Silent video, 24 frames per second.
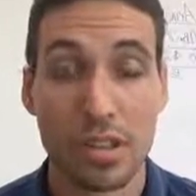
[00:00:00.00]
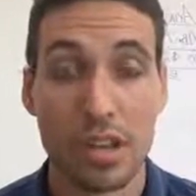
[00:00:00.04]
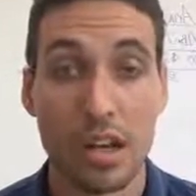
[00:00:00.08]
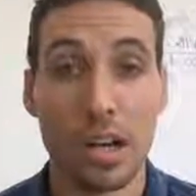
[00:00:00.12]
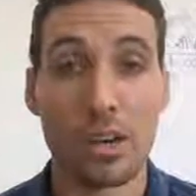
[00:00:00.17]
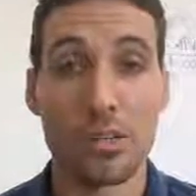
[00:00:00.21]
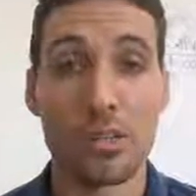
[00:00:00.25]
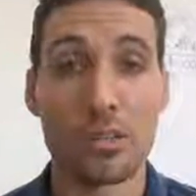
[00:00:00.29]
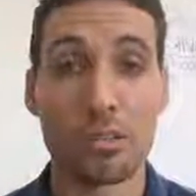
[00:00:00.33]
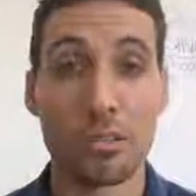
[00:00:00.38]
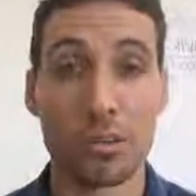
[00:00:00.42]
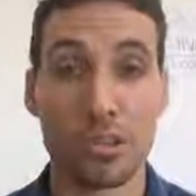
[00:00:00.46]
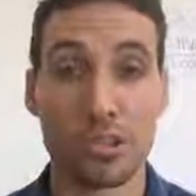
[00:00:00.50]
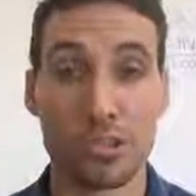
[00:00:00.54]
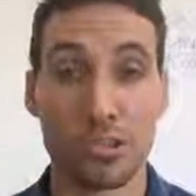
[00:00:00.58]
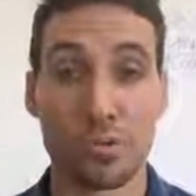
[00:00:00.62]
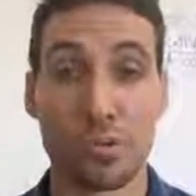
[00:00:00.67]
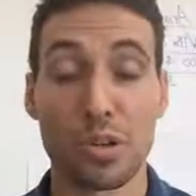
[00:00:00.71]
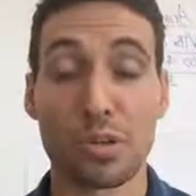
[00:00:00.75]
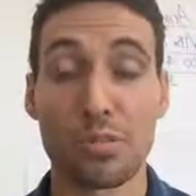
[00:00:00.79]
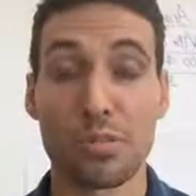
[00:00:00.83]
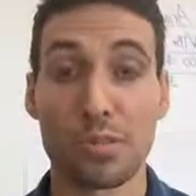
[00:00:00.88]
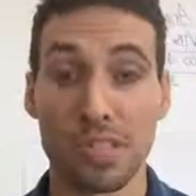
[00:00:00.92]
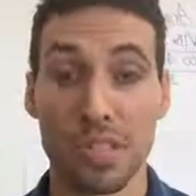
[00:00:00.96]
of the
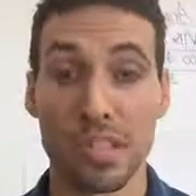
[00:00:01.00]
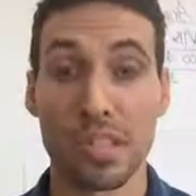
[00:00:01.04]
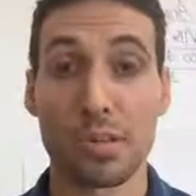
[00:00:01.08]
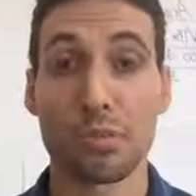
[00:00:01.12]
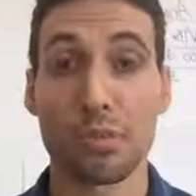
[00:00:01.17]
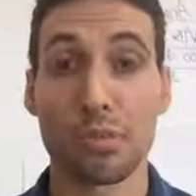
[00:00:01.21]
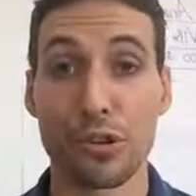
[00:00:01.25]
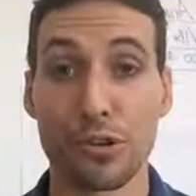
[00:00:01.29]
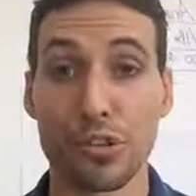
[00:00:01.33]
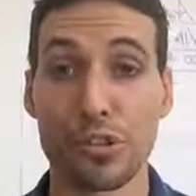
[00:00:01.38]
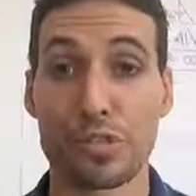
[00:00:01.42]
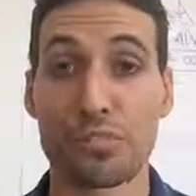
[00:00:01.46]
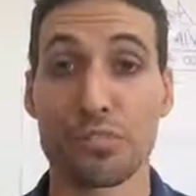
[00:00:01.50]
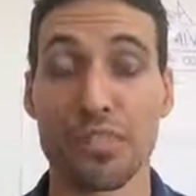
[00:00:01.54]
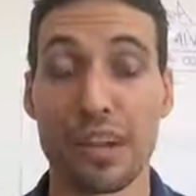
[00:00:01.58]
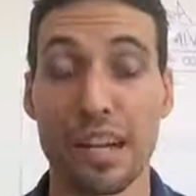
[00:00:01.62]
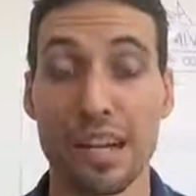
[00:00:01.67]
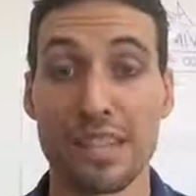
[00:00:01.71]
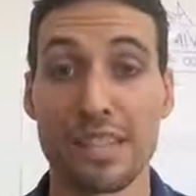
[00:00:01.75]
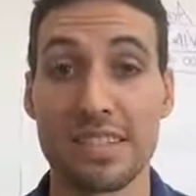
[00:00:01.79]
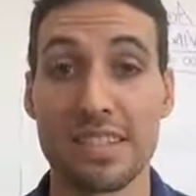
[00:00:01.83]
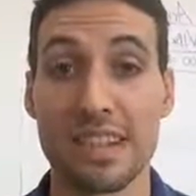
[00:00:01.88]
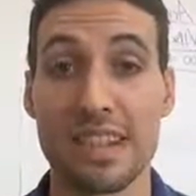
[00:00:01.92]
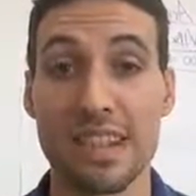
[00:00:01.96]
20% of the purchase
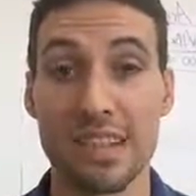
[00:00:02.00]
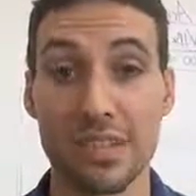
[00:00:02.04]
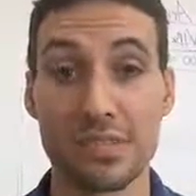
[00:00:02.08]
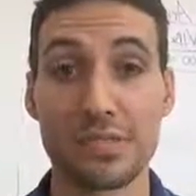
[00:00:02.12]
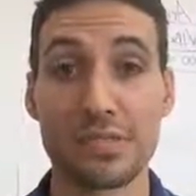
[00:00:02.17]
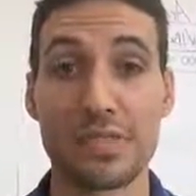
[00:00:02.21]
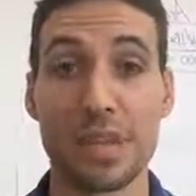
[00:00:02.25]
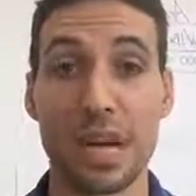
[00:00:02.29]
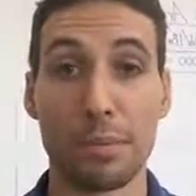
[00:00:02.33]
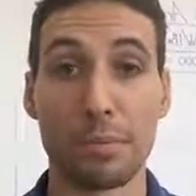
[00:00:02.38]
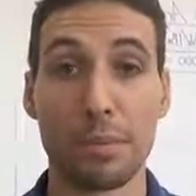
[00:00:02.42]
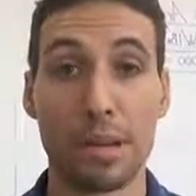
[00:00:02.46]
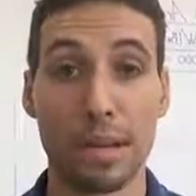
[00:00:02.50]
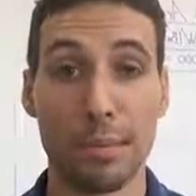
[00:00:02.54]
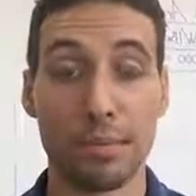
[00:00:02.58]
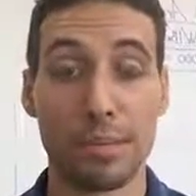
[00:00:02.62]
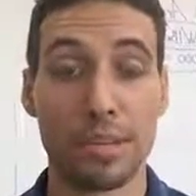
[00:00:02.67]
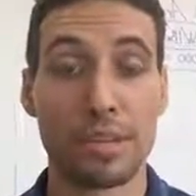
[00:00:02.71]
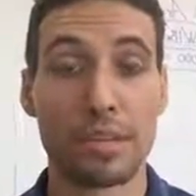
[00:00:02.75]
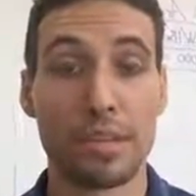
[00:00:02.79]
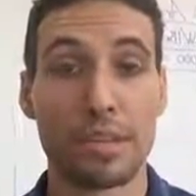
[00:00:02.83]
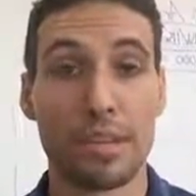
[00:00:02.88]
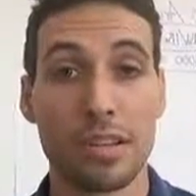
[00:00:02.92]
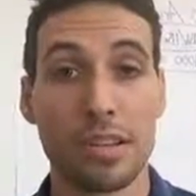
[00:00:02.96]
price as your down payment.